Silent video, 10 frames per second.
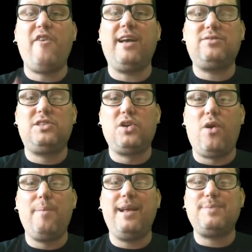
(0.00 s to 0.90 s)
Thanks for
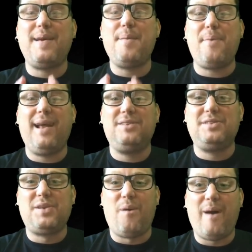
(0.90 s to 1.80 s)
joining me. It's been a pleasure
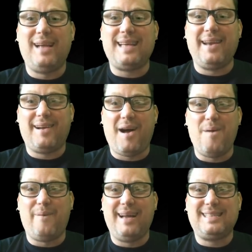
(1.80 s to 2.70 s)
as always, and I
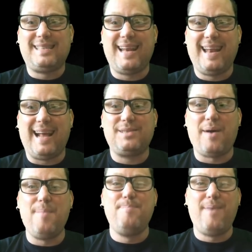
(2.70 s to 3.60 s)
can't wait to see you in the next one.